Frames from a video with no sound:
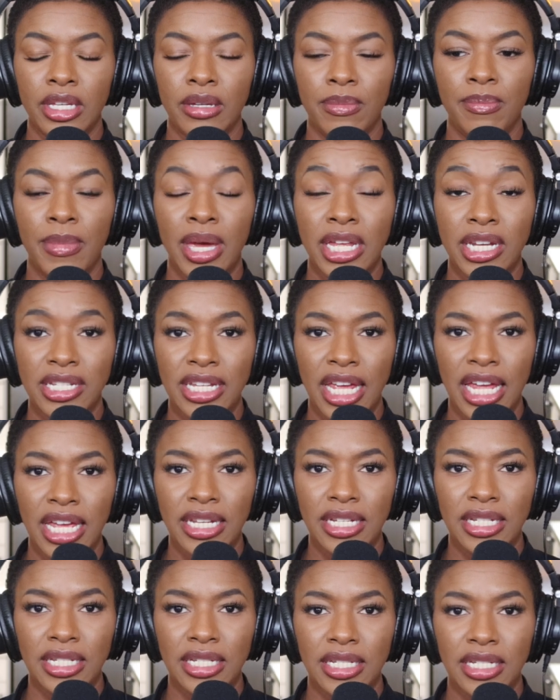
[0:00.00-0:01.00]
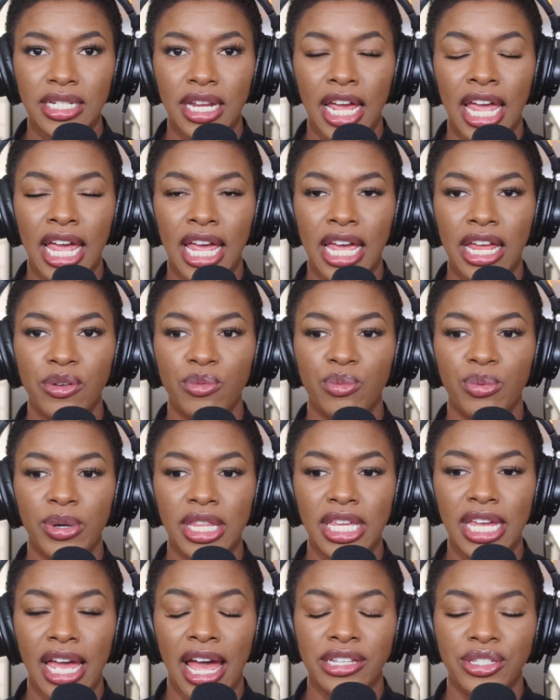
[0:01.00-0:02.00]
meditate and
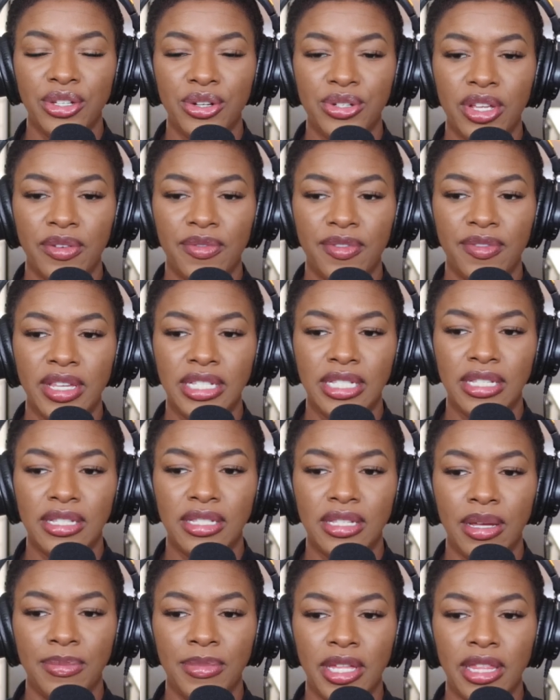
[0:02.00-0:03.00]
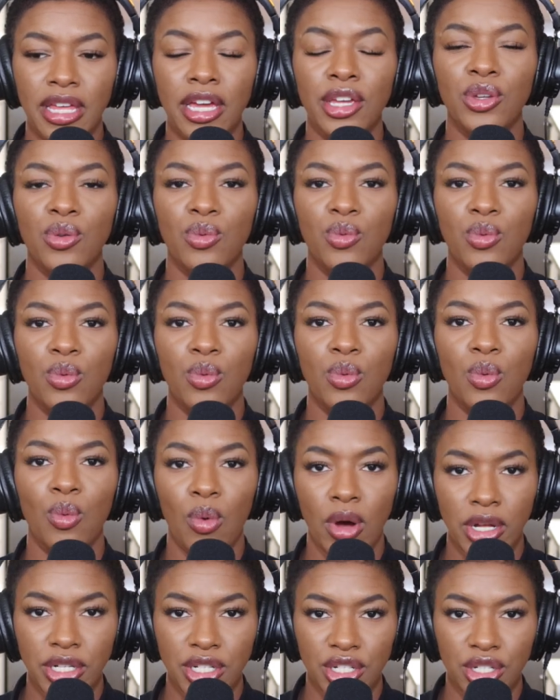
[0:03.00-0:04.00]
really ask yourself if this is something that you
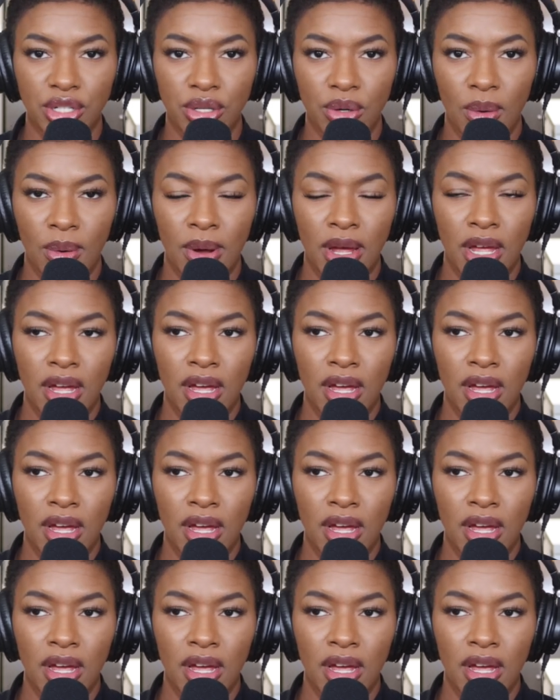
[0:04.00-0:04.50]
want to do.